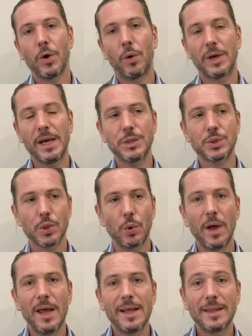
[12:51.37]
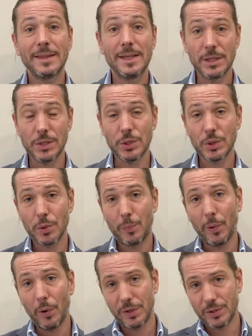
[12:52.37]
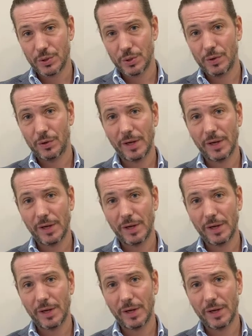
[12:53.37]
Okay, so this is the point.